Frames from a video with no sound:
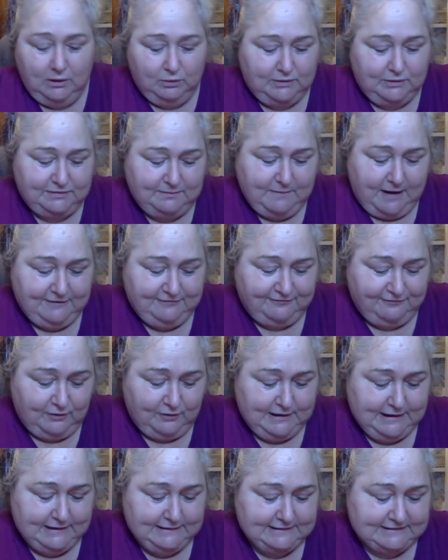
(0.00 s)
with my
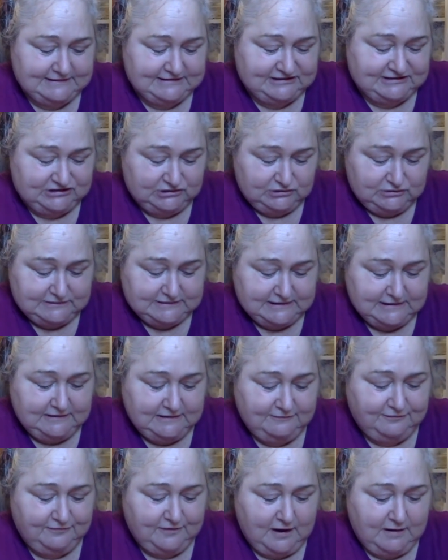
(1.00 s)
friend
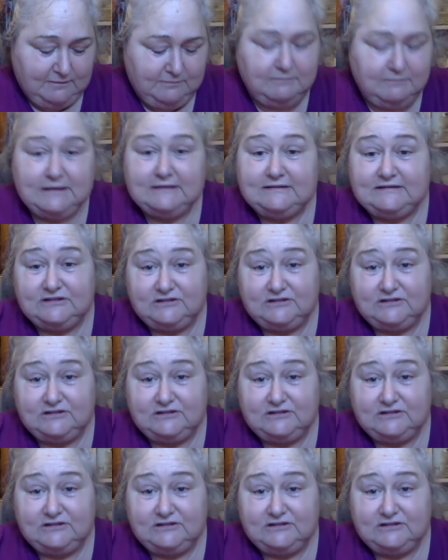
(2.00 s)
Susan from Ms.